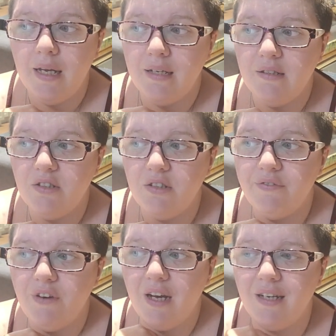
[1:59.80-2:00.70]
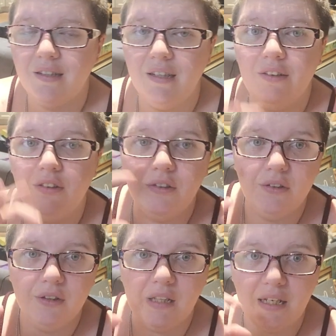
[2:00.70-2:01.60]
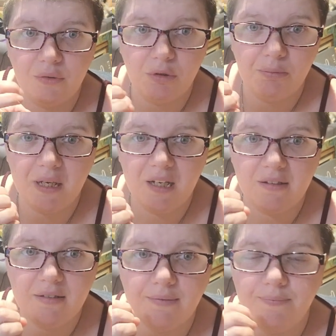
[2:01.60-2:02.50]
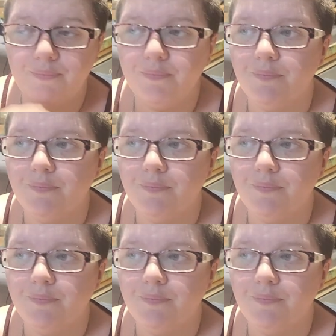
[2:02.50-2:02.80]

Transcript: is to find little like groupings.